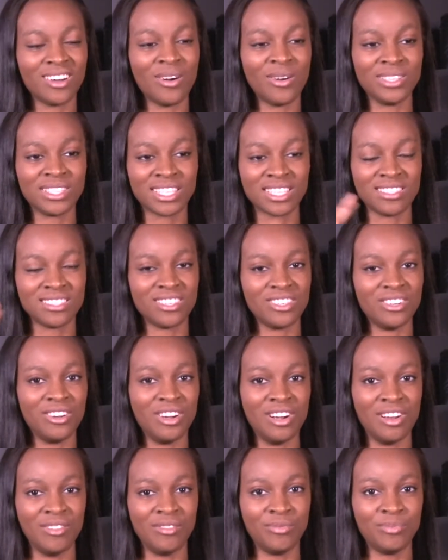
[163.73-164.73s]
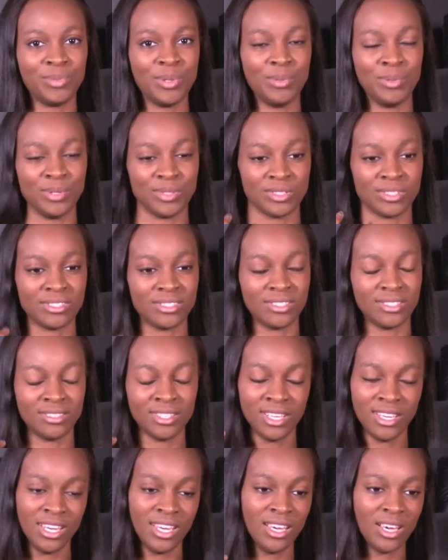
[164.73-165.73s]
always considerate of people's
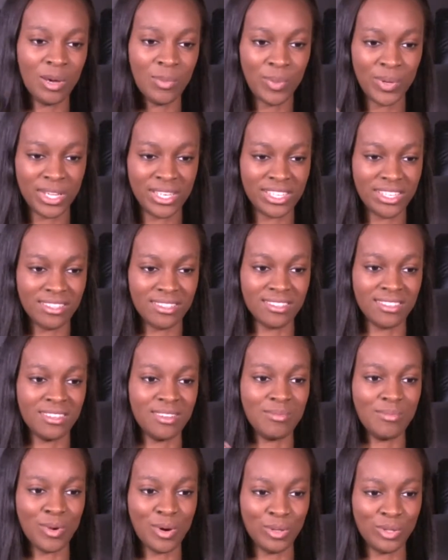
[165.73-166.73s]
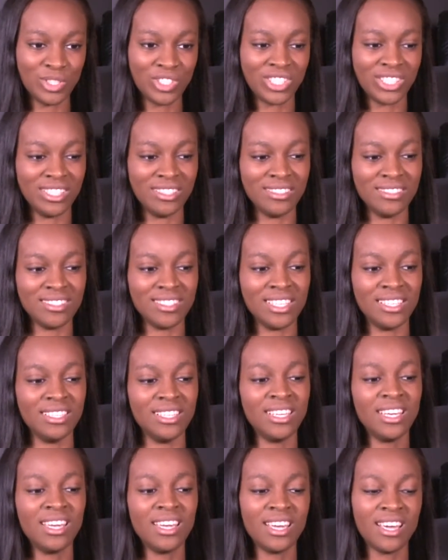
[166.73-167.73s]
opinions and emotions and
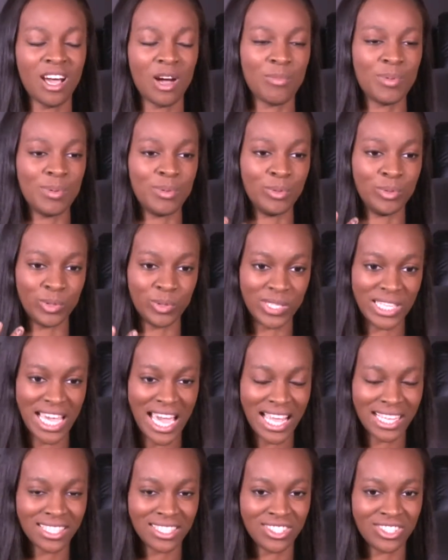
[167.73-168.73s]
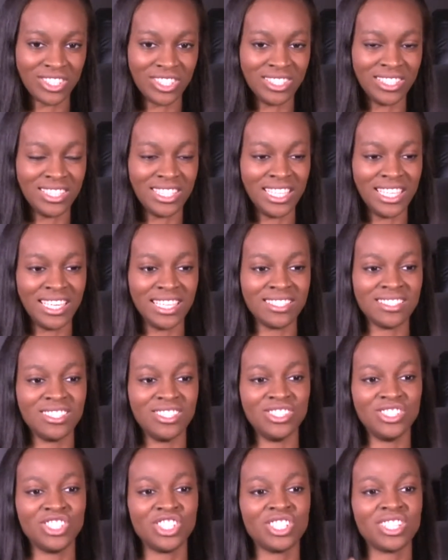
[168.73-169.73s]
how people will react to certain things,
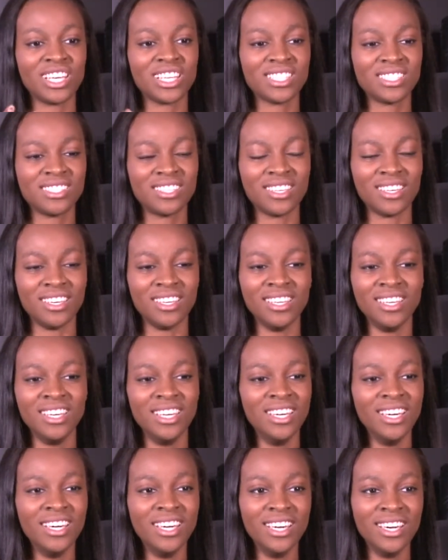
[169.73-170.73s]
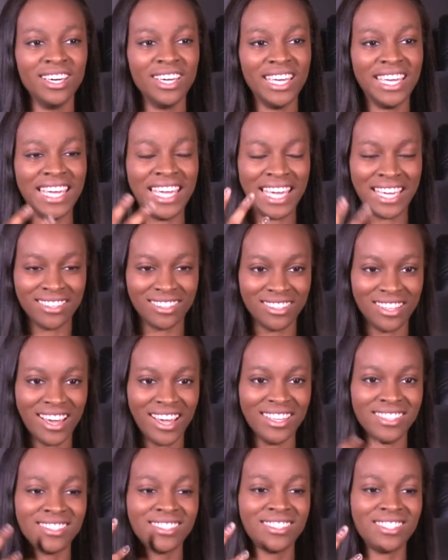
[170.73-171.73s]
and she likes to
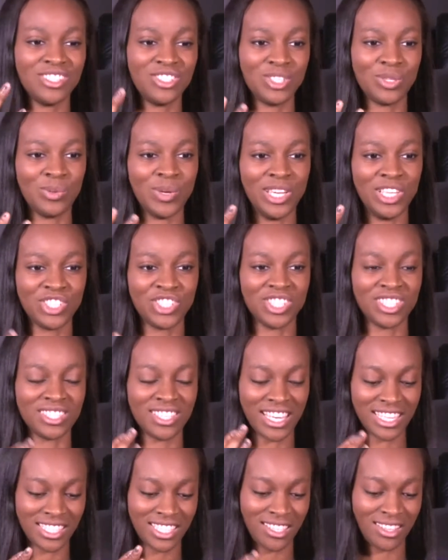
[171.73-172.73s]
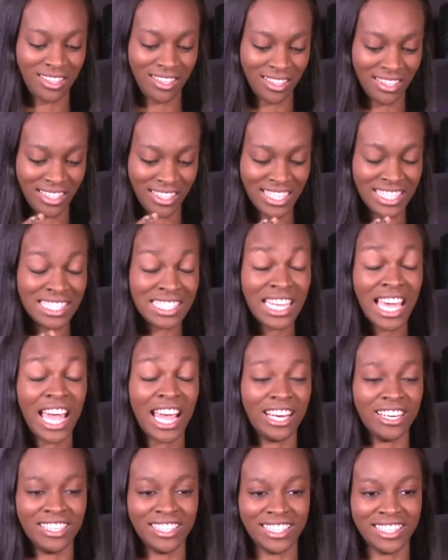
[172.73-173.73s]
analyze situations like to the
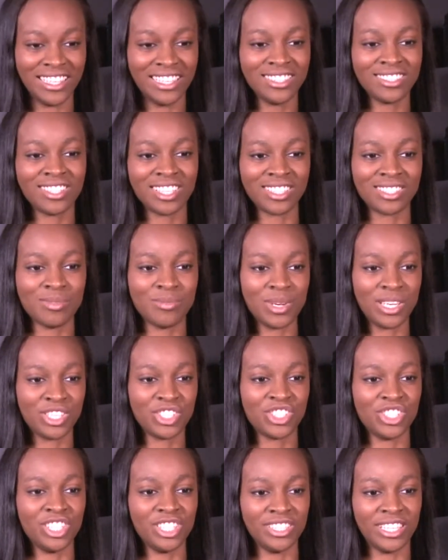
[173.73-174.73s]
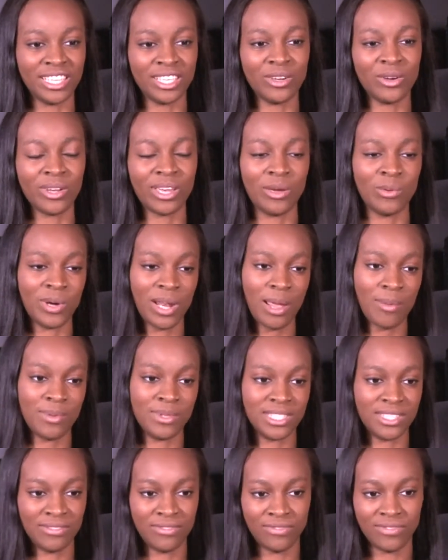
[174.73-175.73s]
entirety, like to make sure like, okay, what
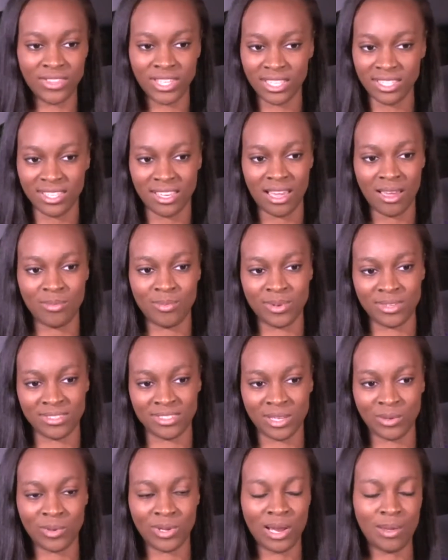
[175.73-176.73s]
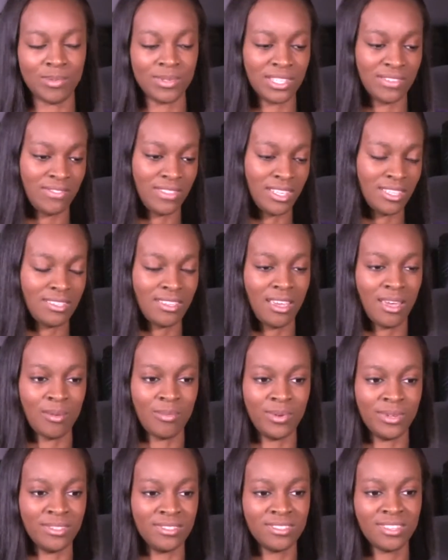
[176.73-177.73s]
happens if this happens, like what happens if this
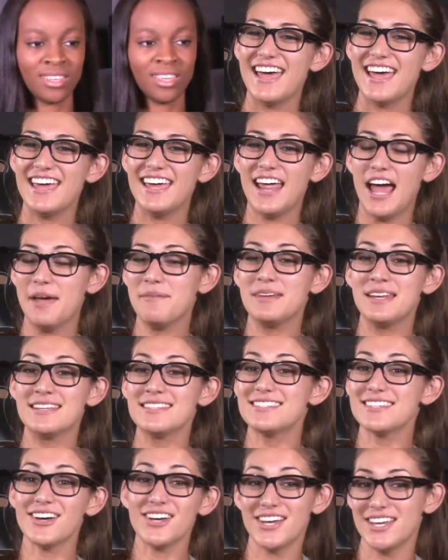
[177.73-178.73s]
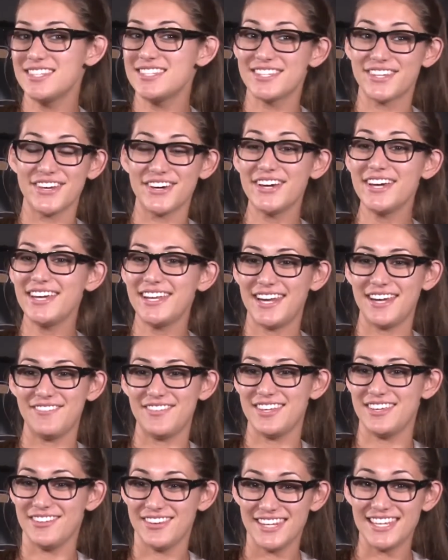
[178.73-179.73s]
happens. And I mean, it's good. I
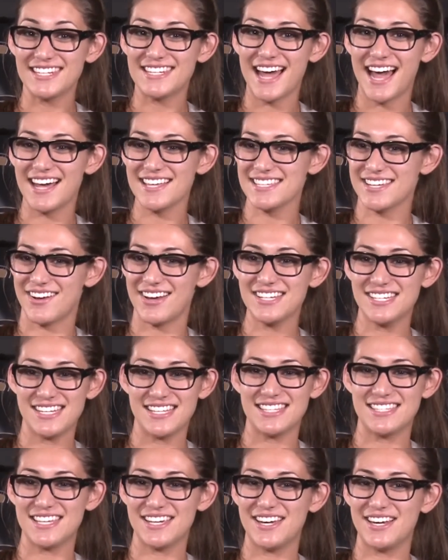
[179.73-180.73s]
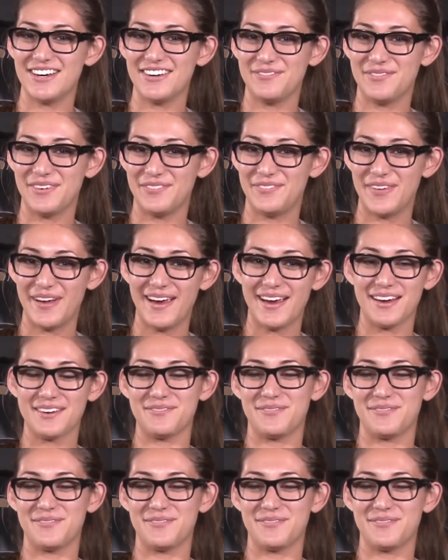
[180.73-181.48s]
mean, you need to ask questions so you're prepared,